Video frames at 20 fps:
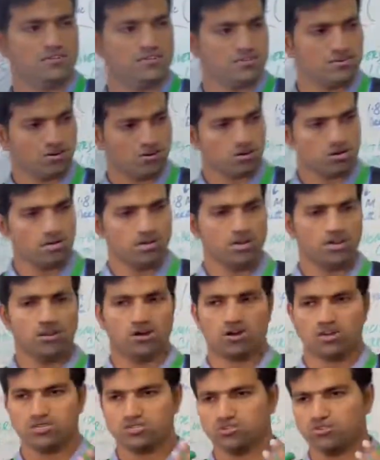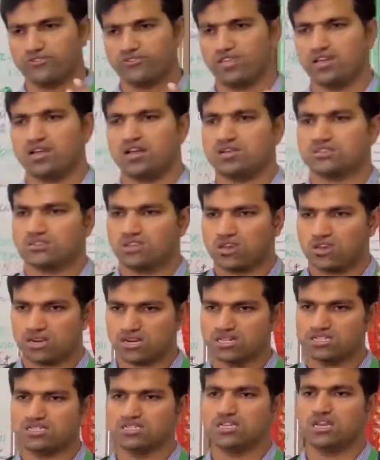oral or esophagus or
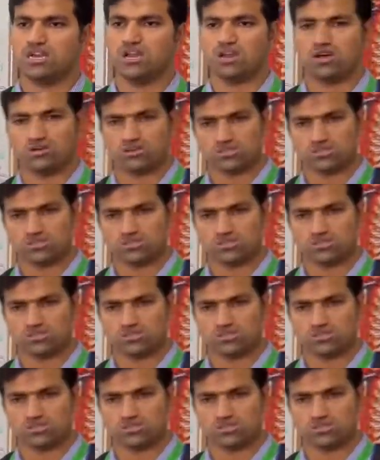laryngeal or